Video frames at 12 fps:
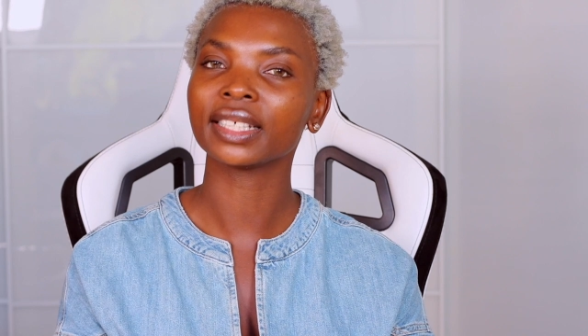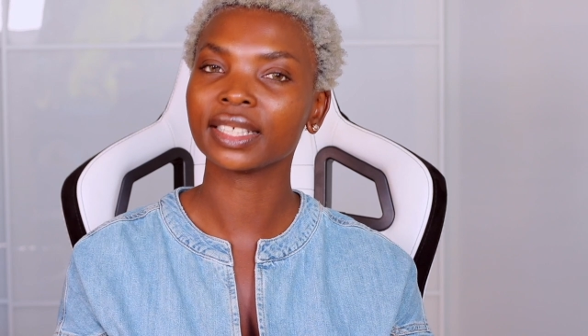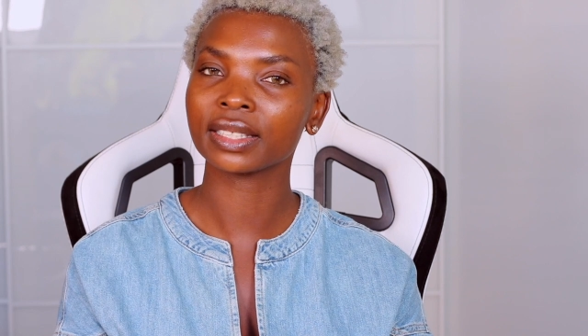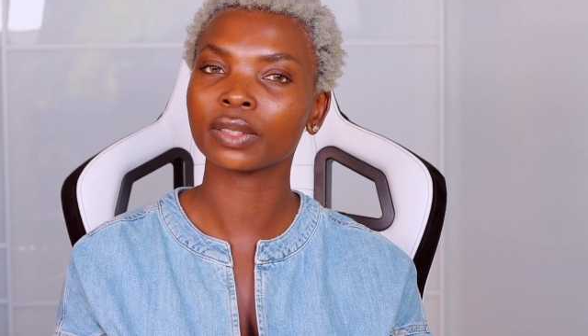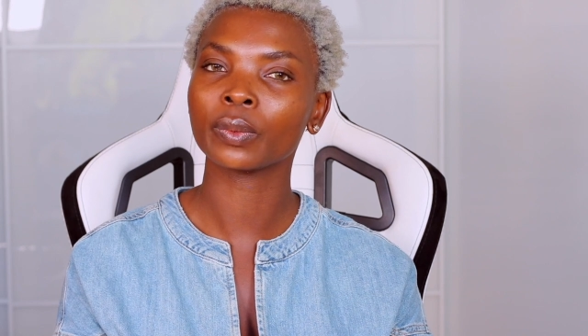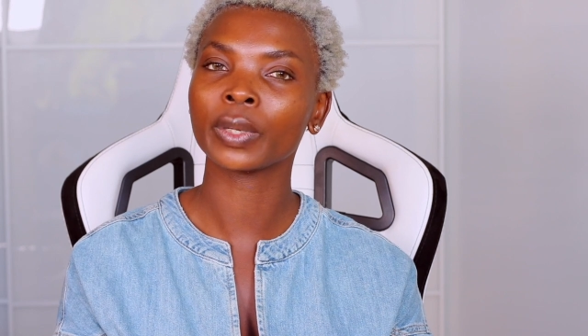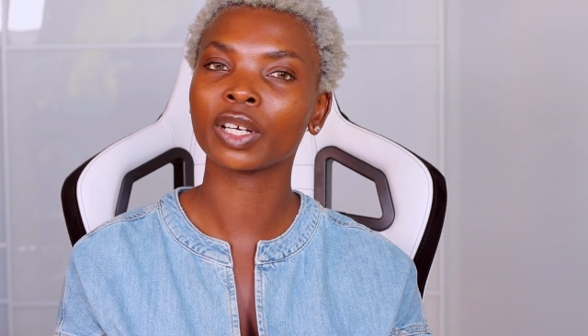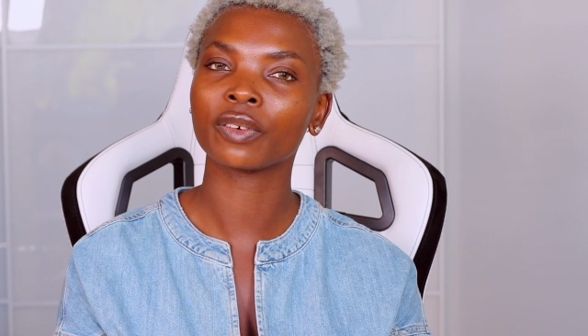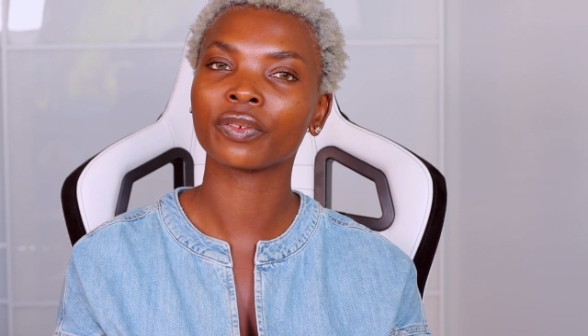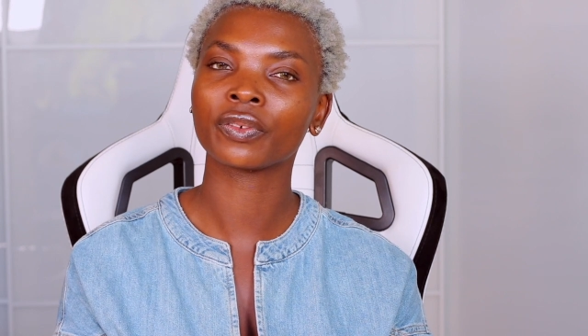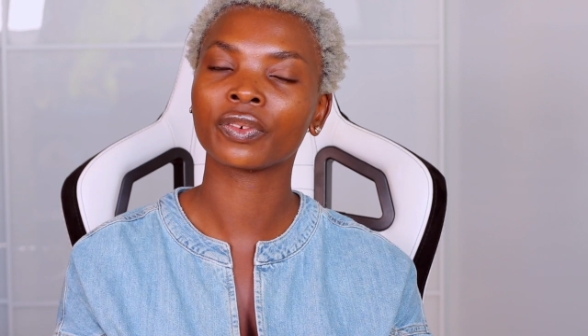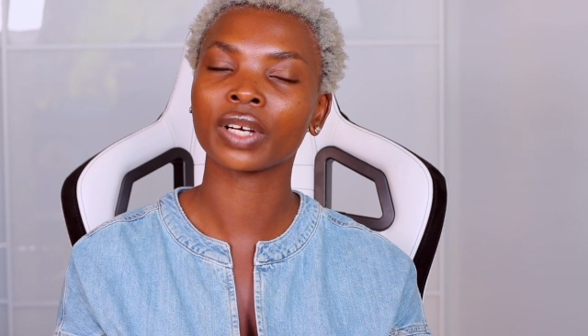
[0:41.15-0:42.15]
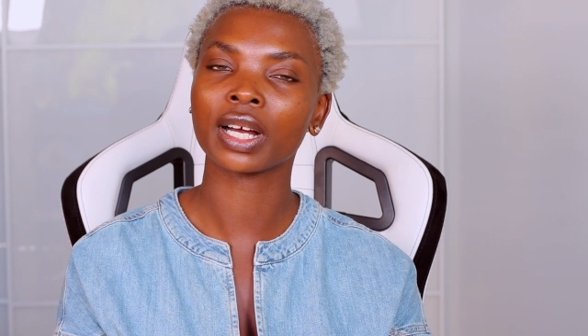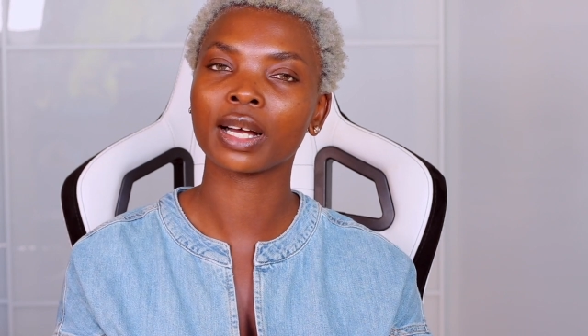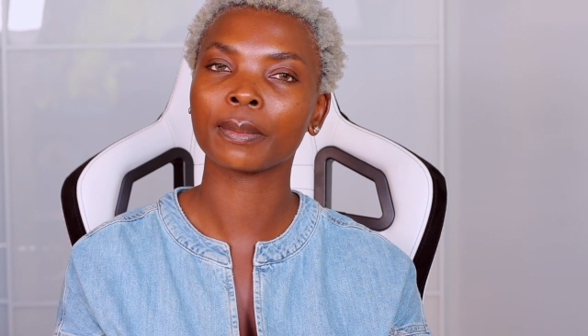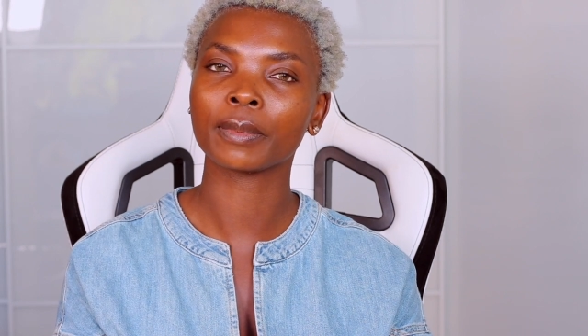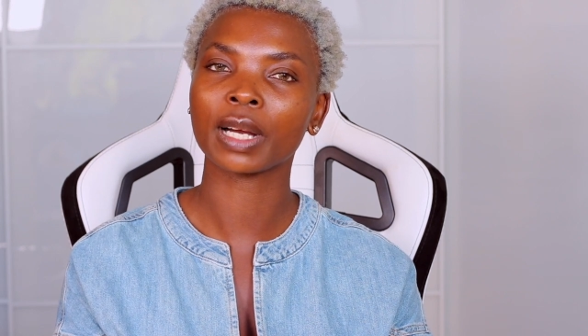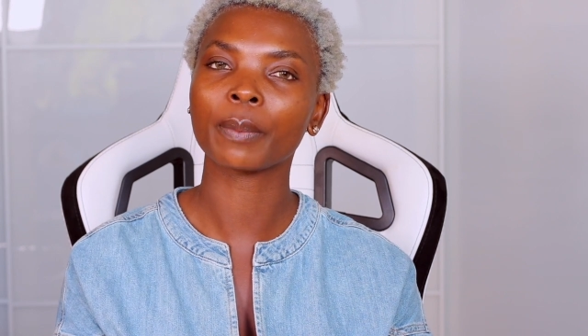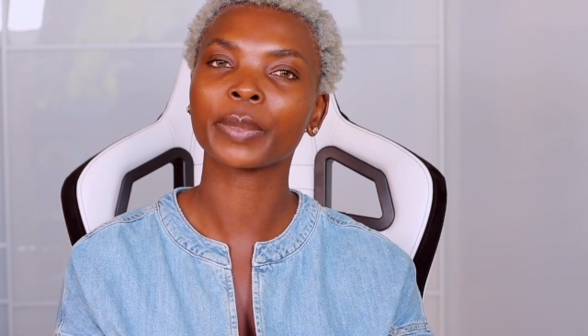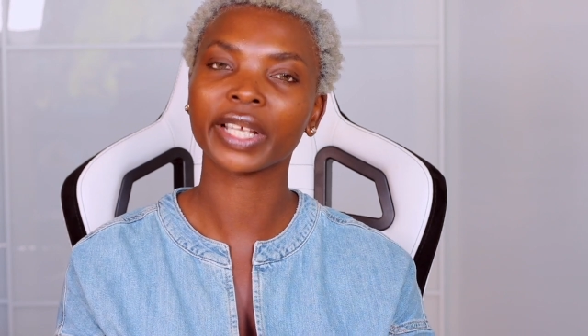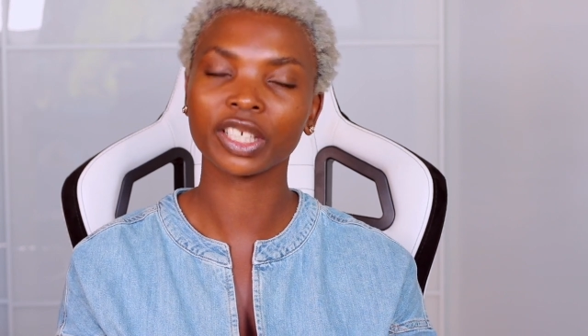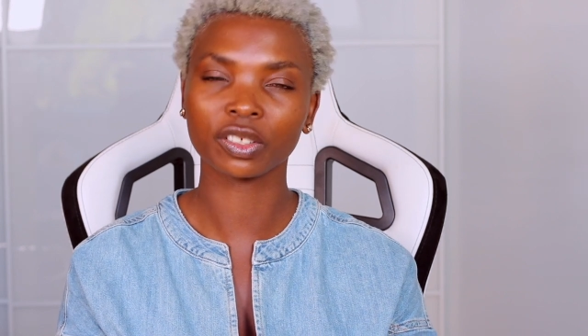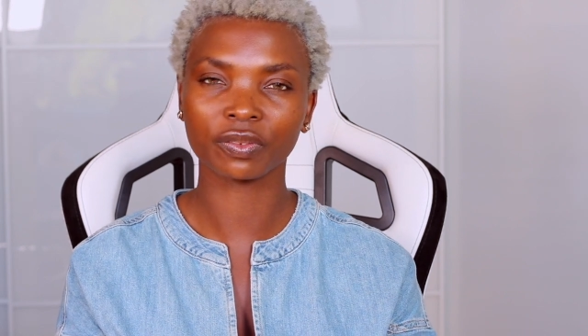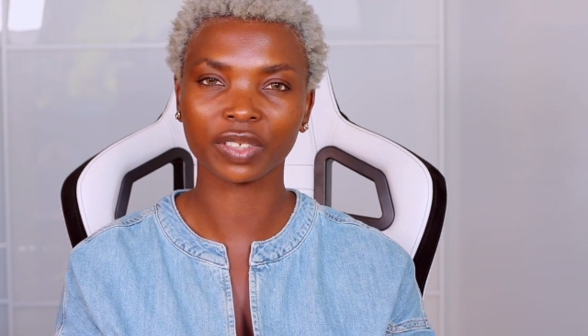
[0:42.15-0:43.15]
easy way of um,
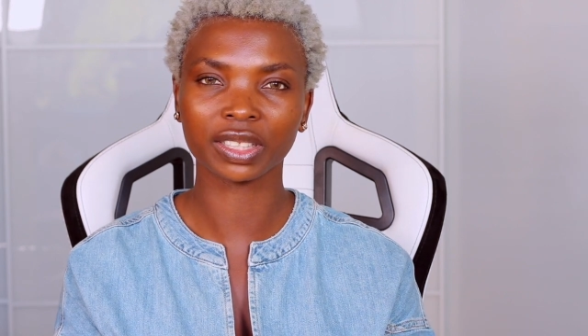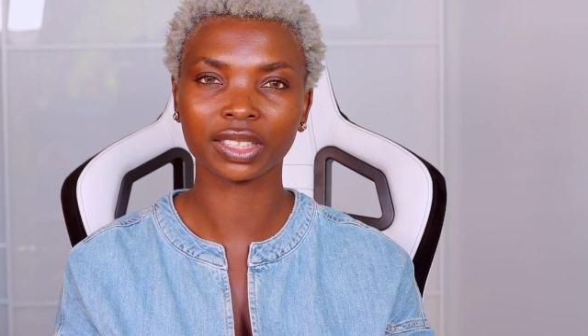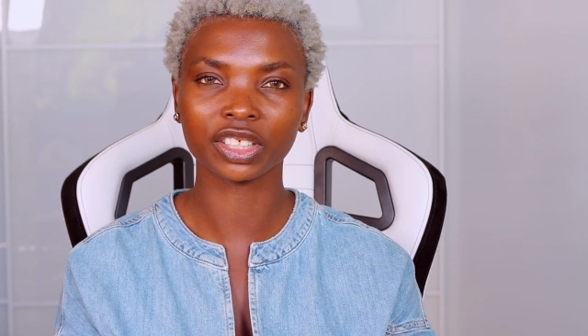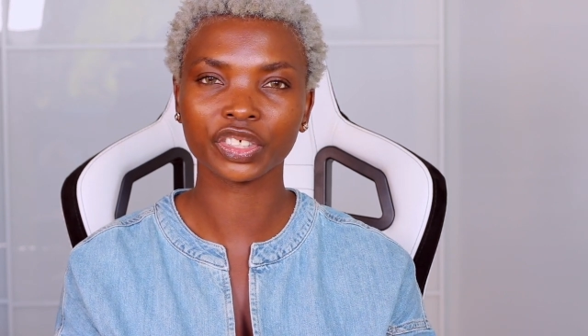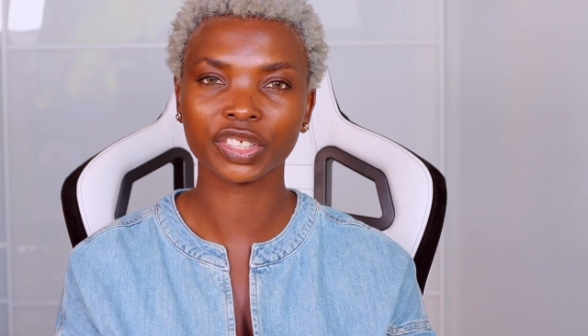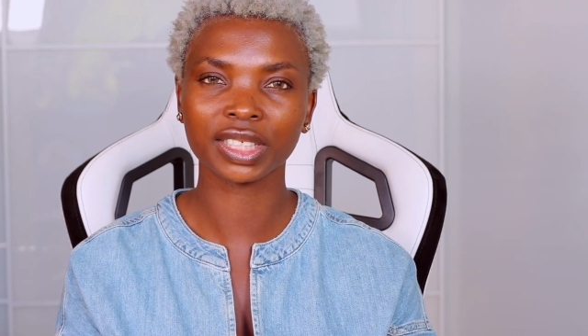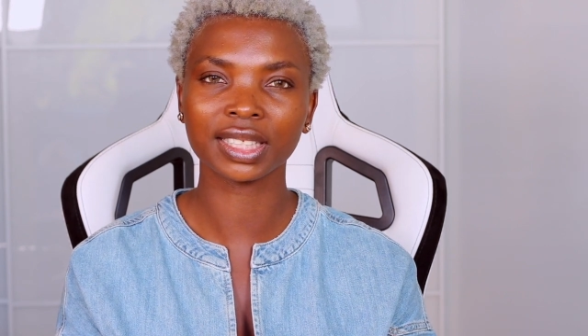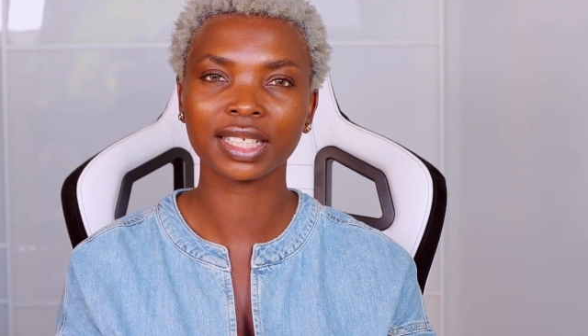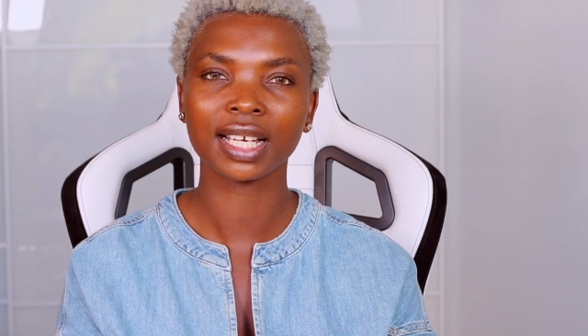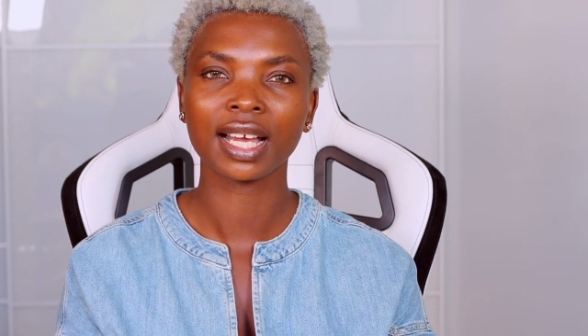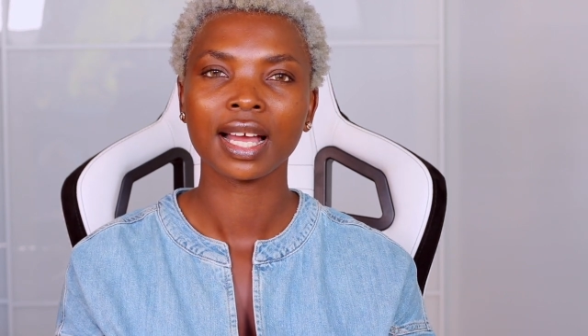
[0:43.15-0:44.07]
applying your foundation.